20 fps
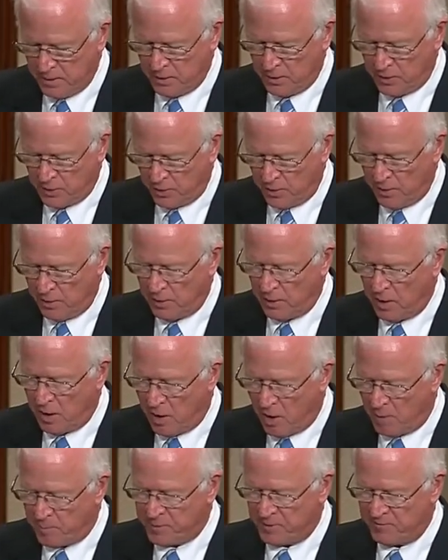Current
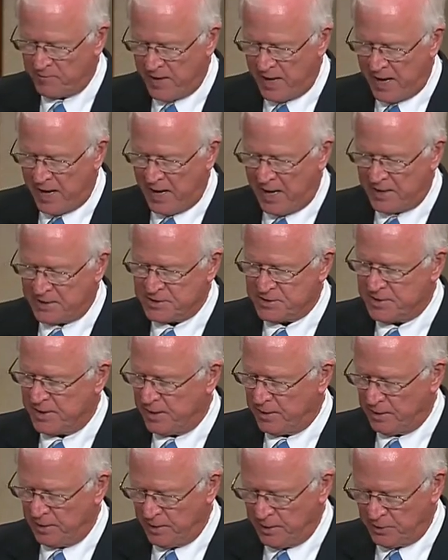law provides
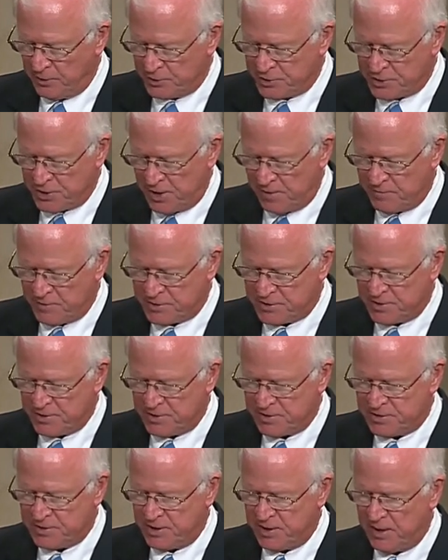that legal
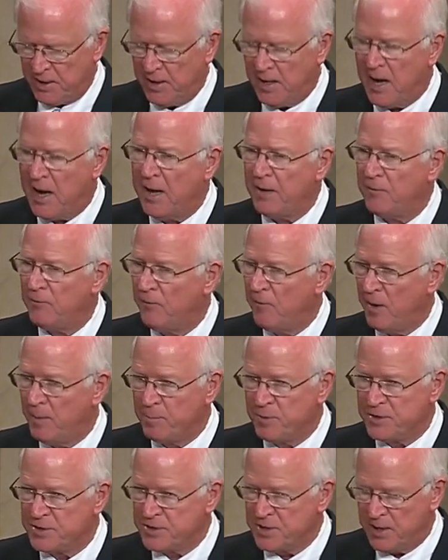services cannot
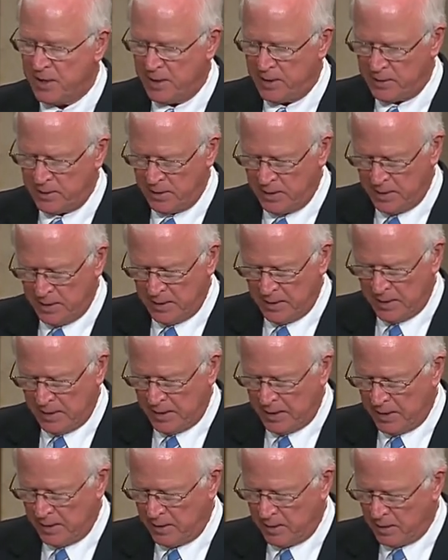represent
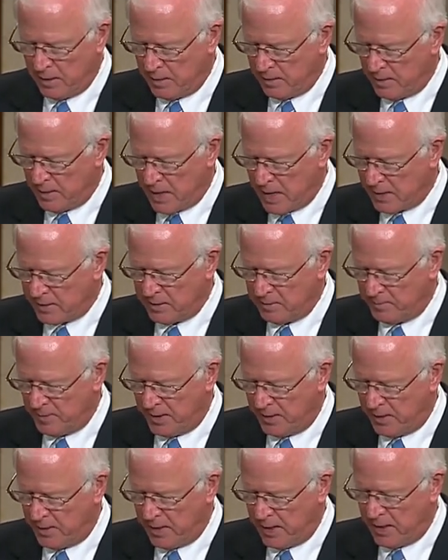an
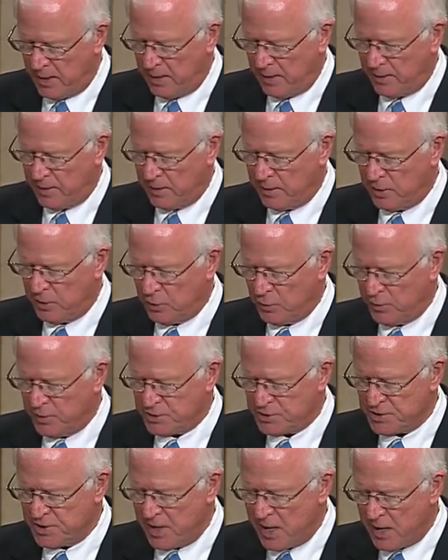undocumented alien who
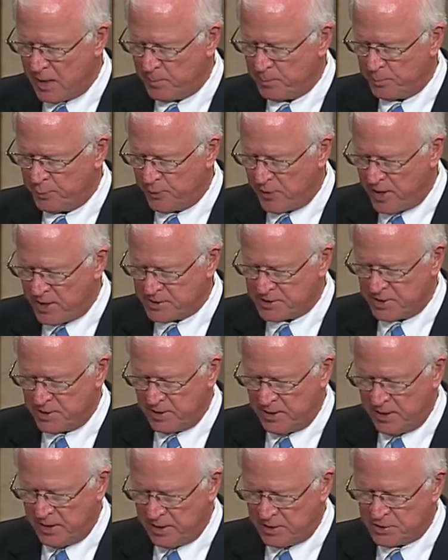is not
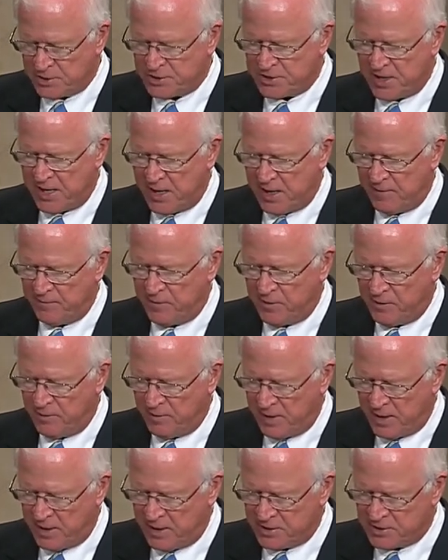present inside the
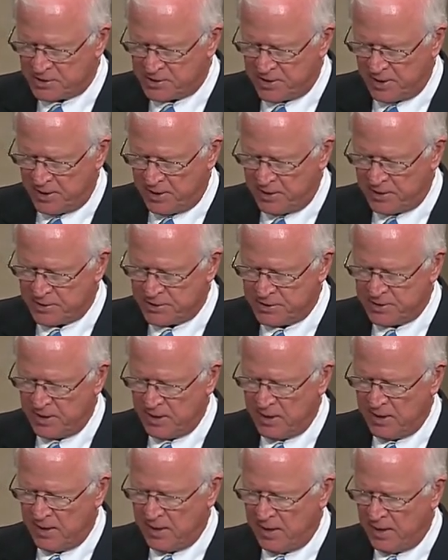United States
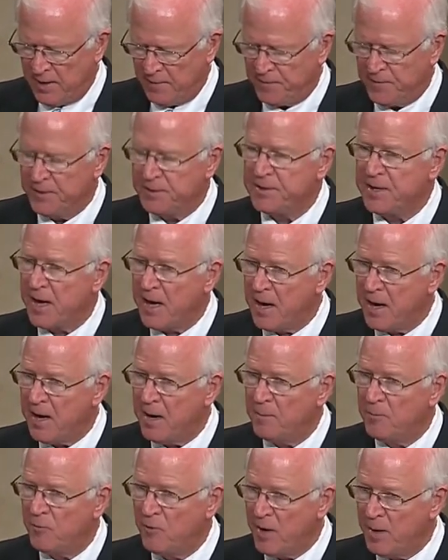at the
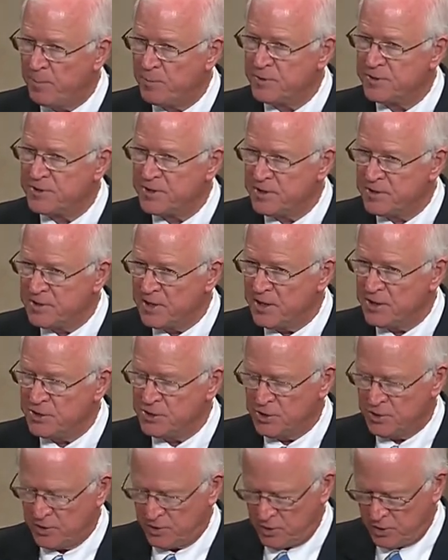time
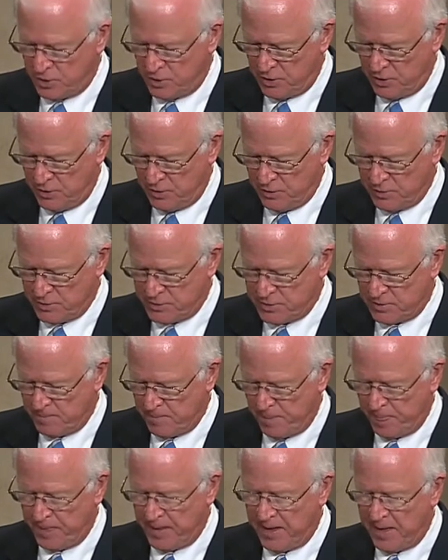representation occurs.
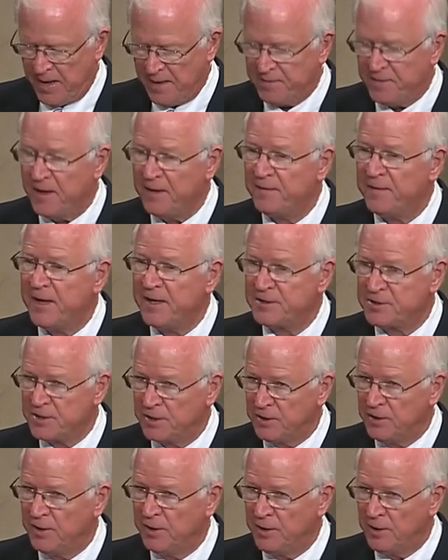I think that's a
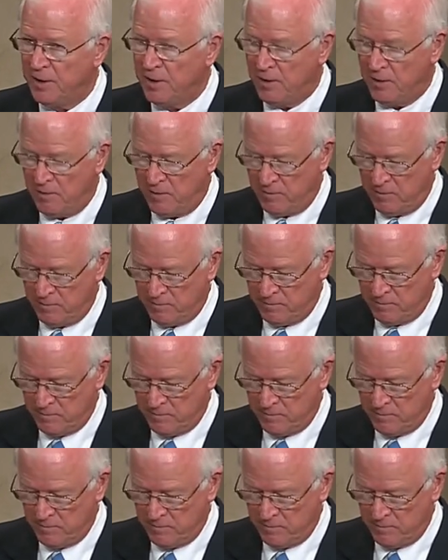good law.